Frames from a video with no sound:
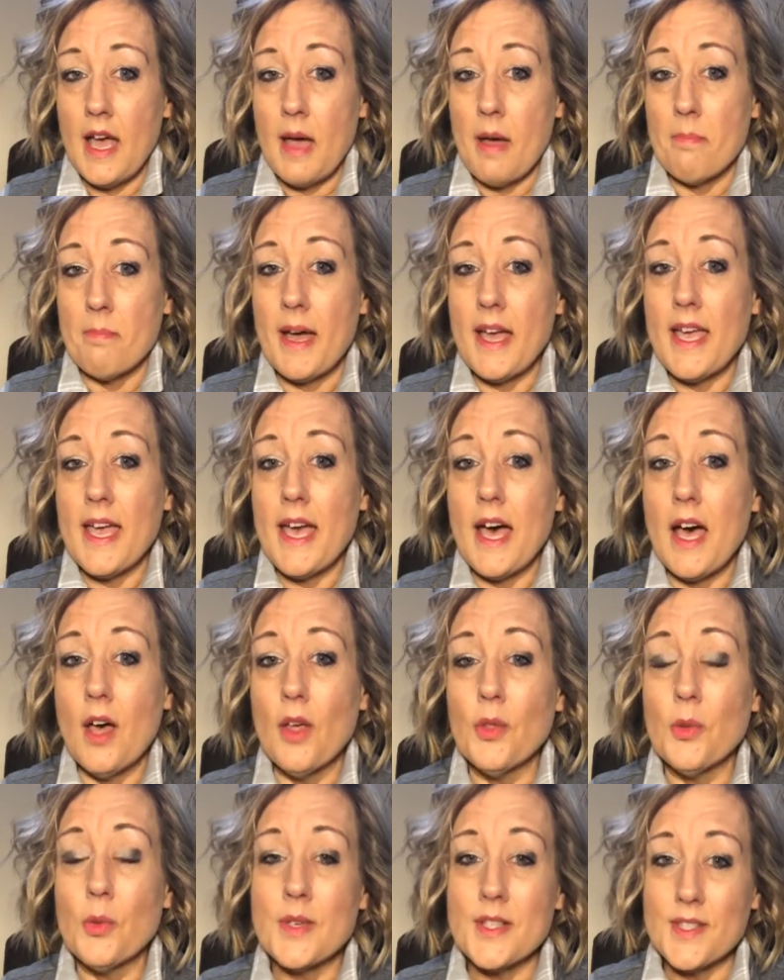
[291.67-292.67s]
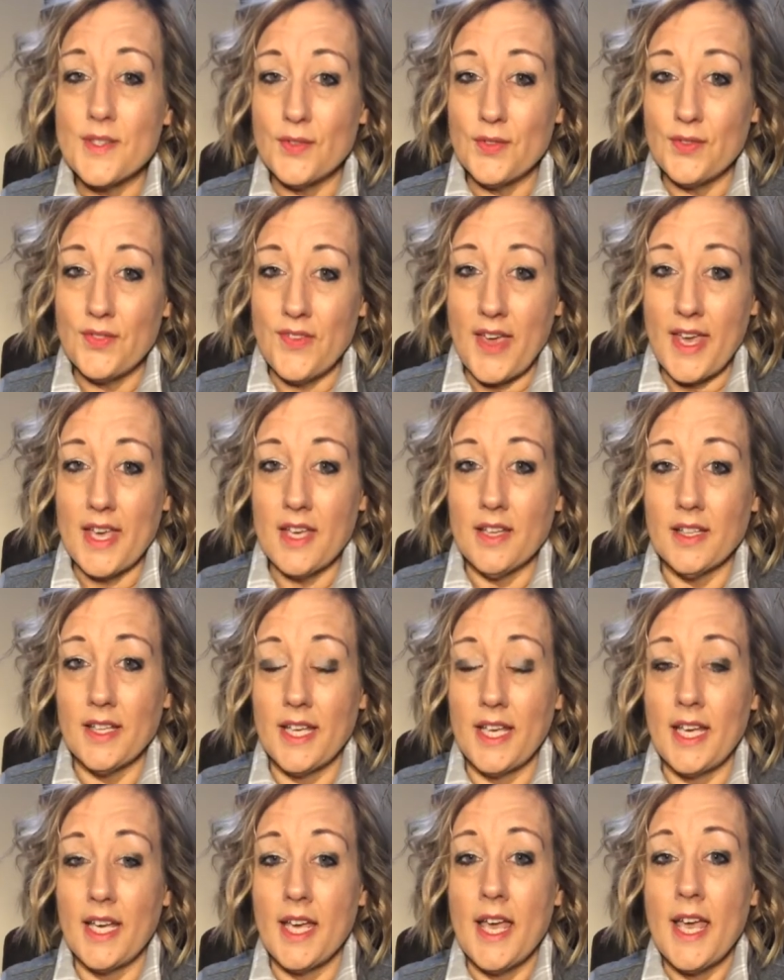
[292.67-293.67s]
My health was
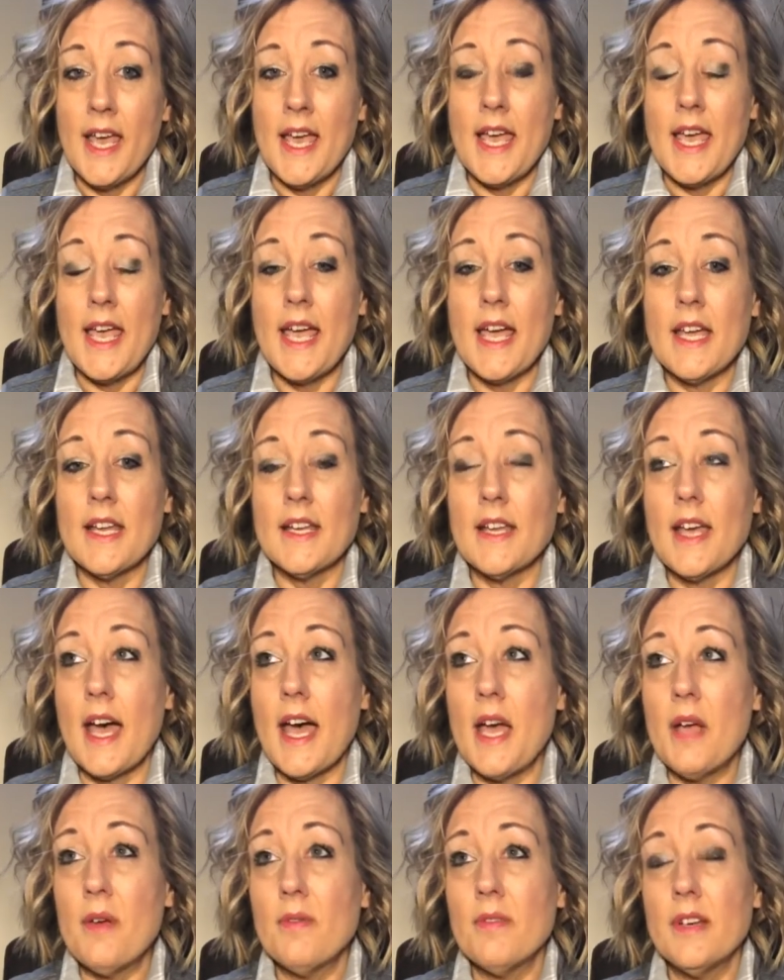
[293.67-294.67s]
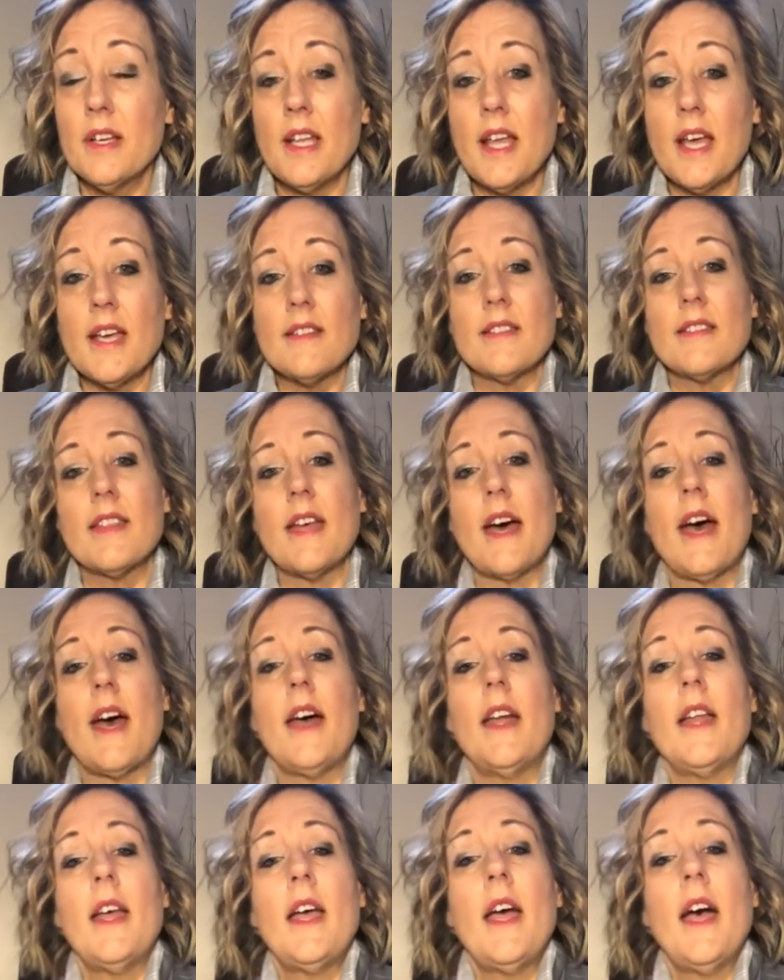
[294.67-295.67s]
failing, and I realized
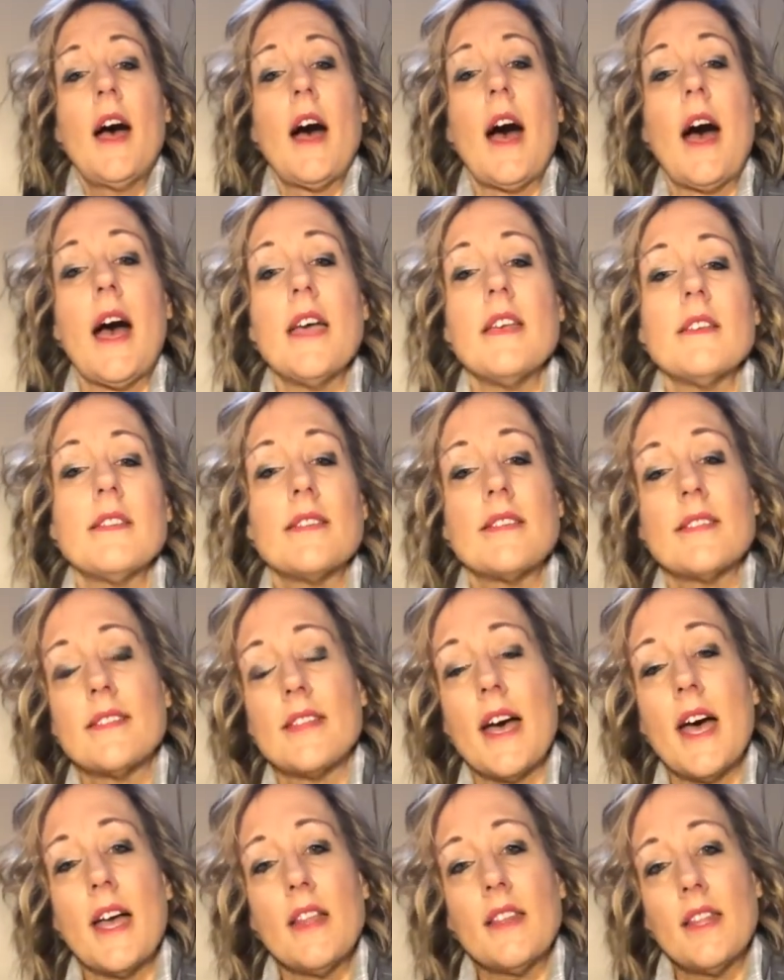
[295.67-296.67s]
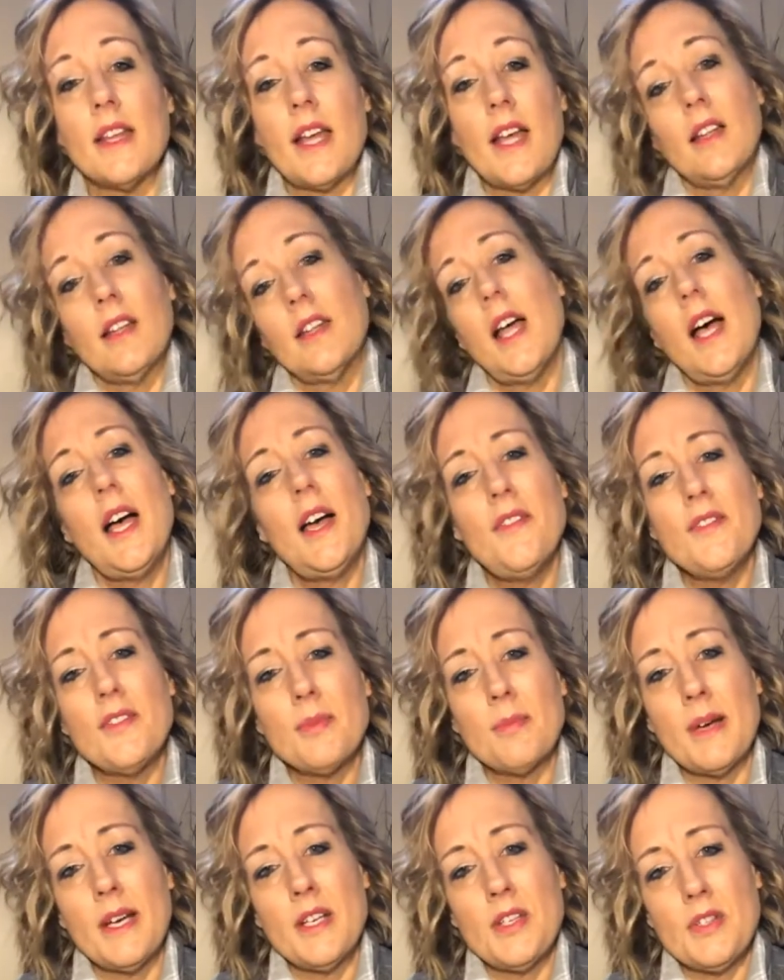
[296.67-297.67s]
that I said that I loved
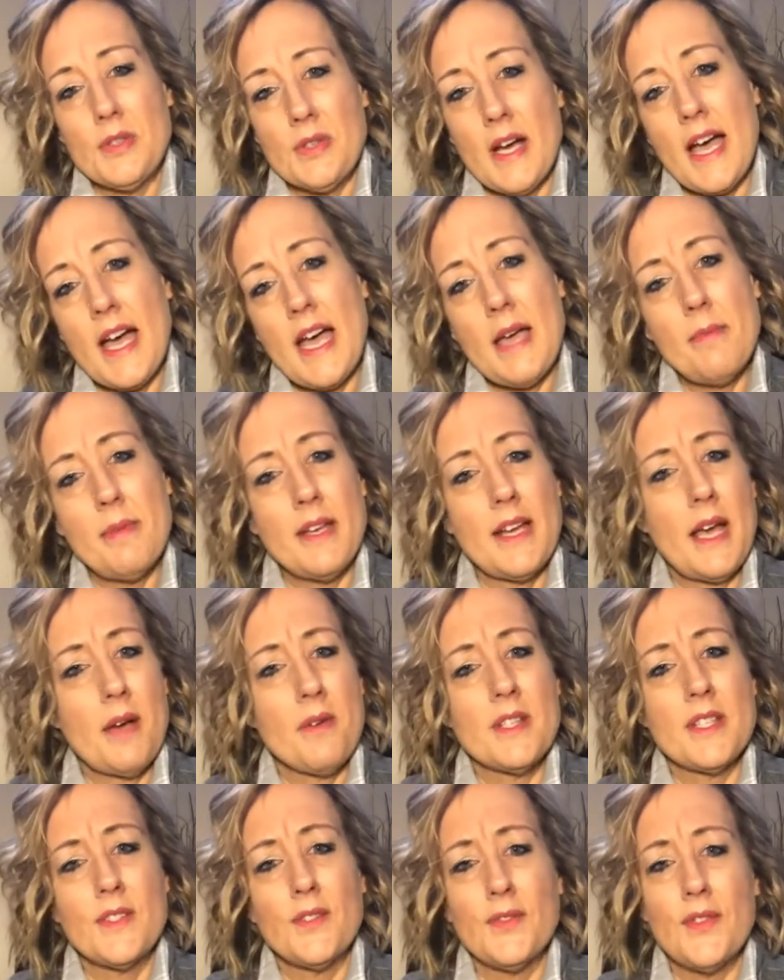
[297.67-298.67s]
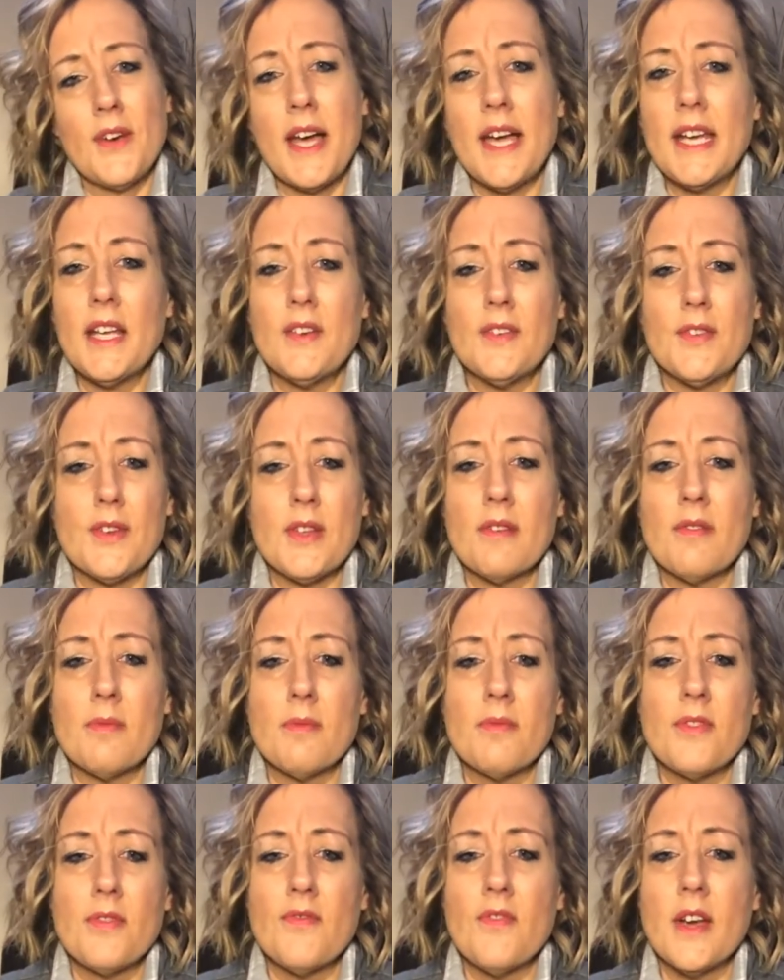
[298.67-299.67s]
my tribe and I was fighting for the
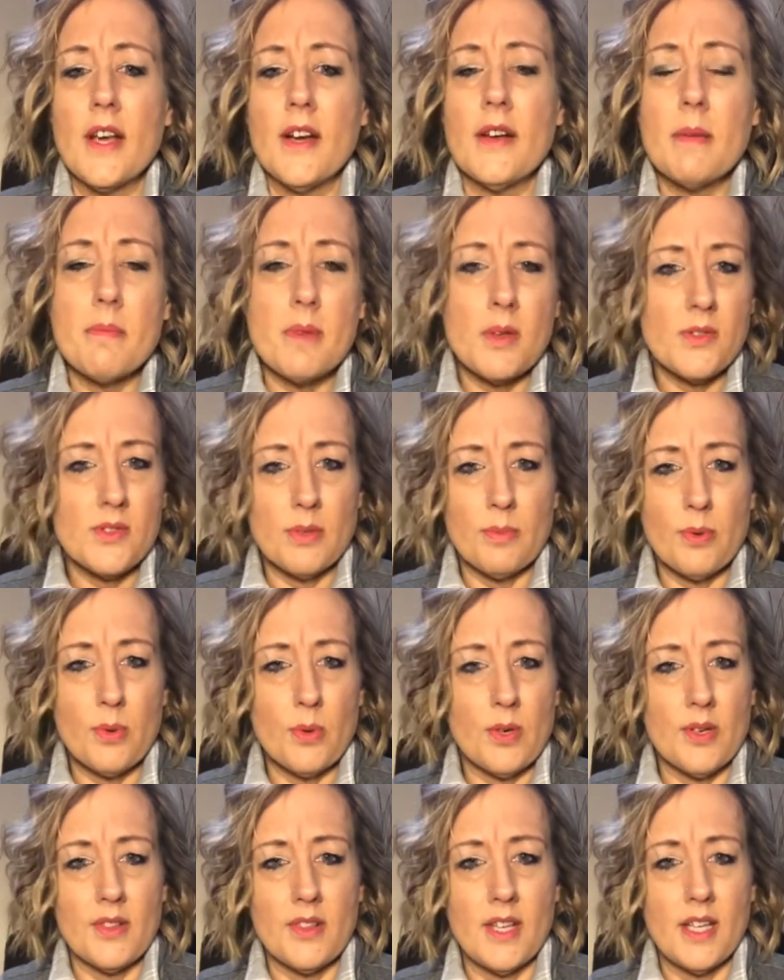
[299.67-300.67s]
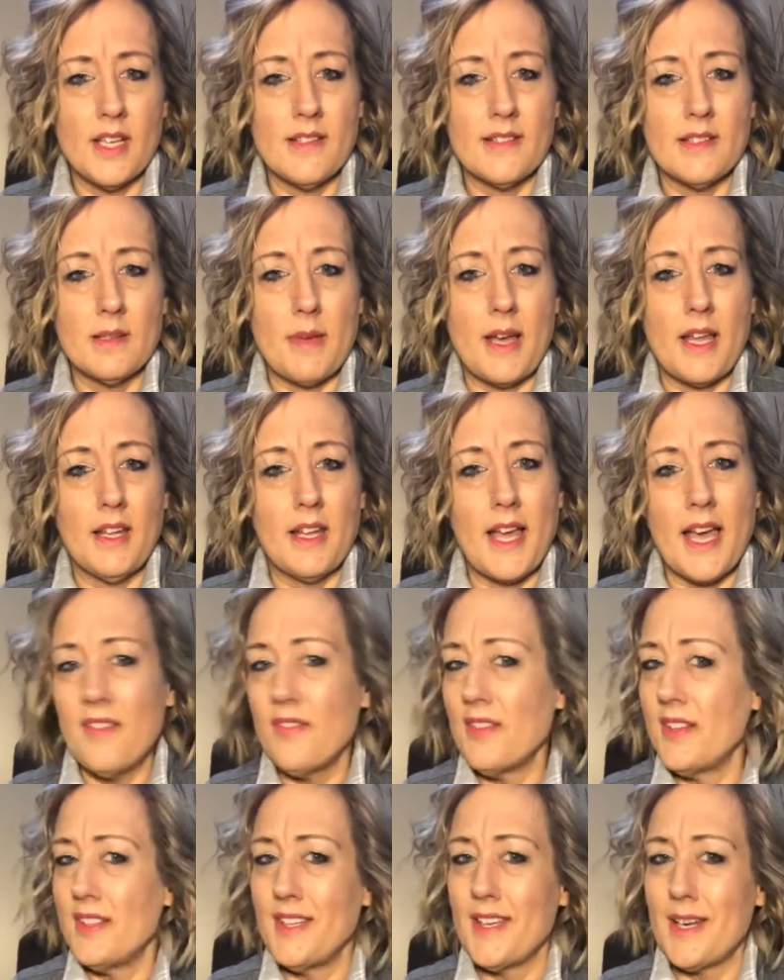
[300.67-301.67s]
very most important things in my
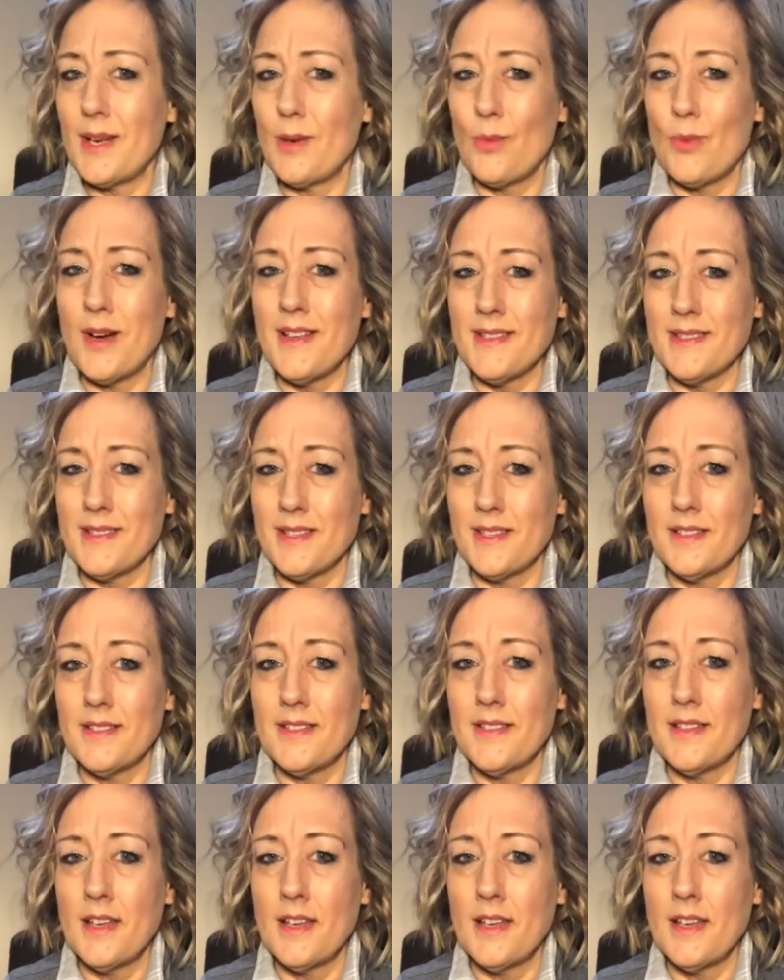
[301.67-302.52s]
life, and yet I wasn't.